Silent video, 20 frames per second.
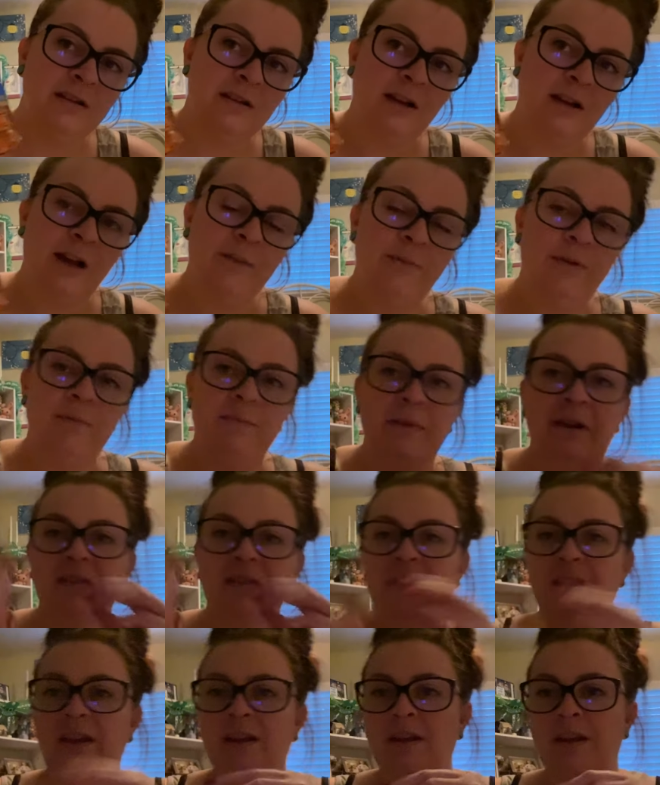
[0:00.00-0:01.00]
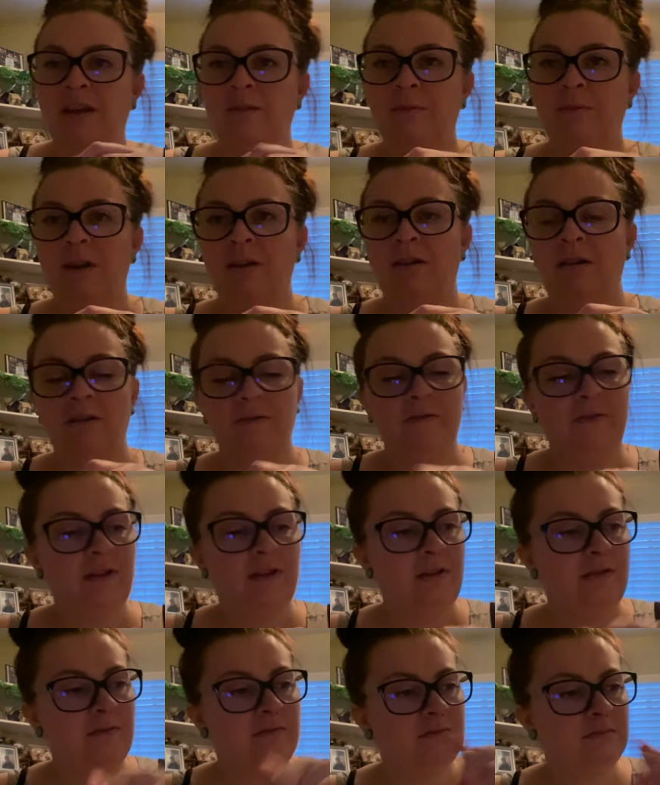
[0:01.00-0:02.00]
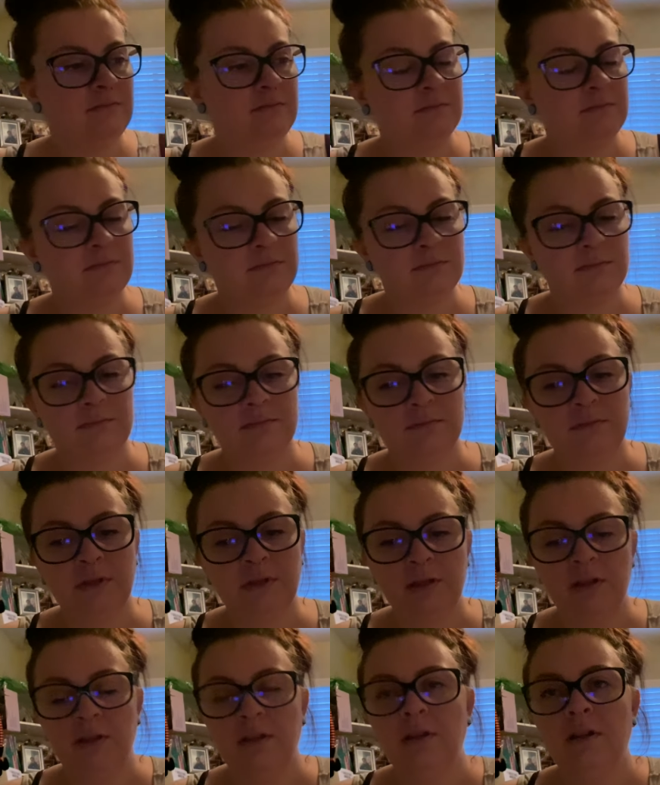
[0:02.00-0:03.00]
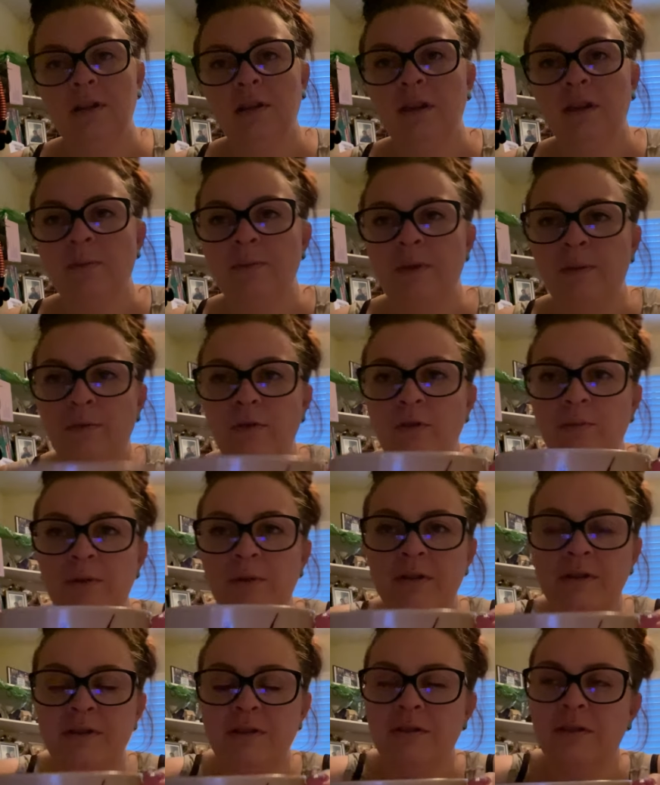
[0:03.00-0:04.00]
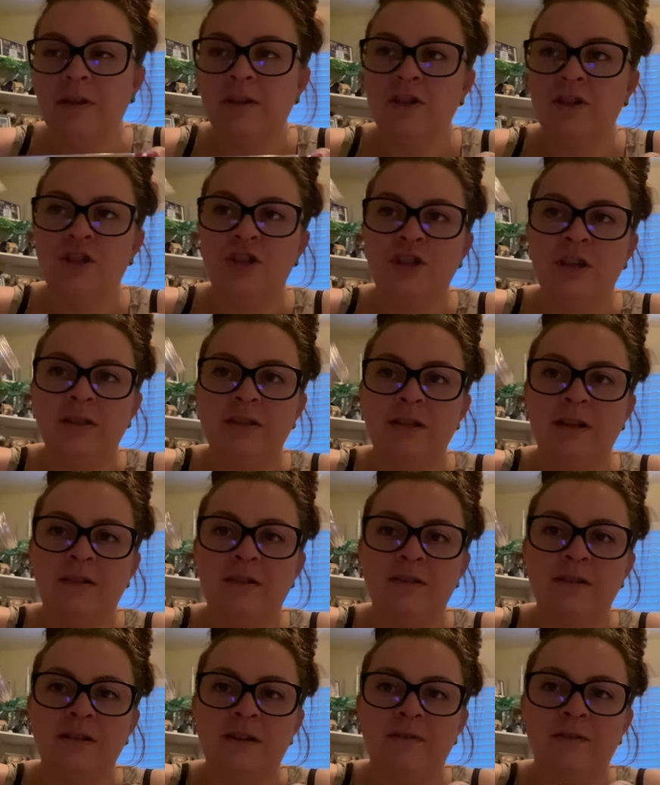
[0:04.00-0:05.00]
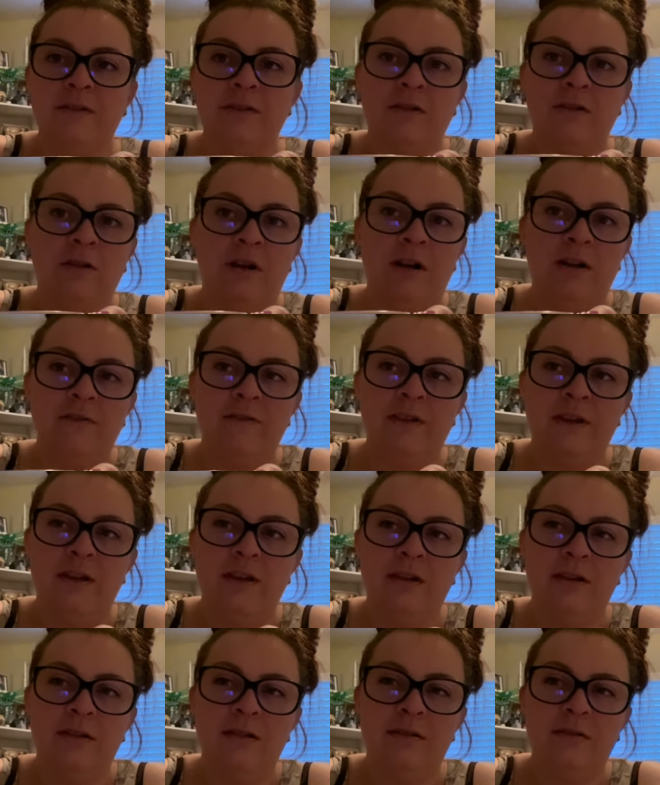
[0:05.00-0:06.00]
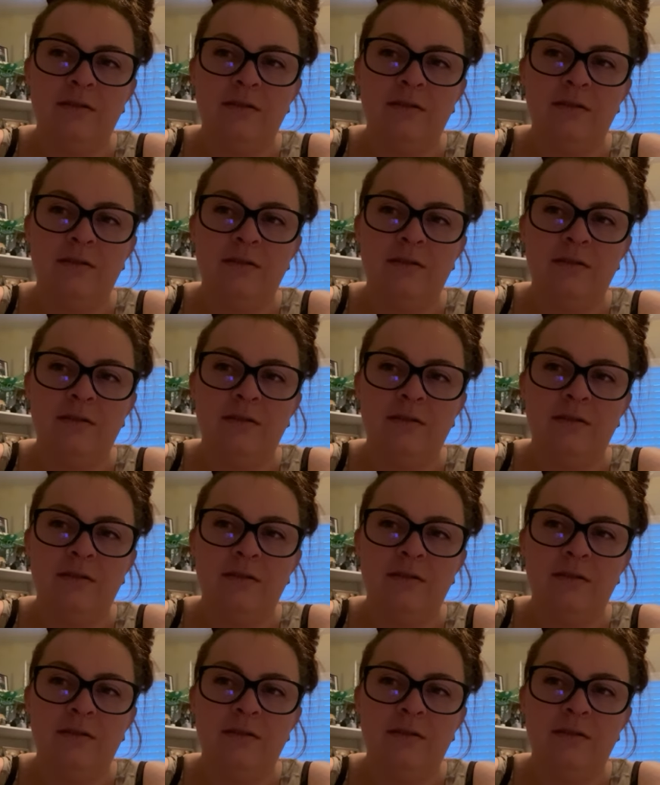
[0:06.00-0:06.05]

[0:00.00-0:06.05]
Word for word: I put barely any in my coffee. Like people who put a shit ton of stuff in their coffee,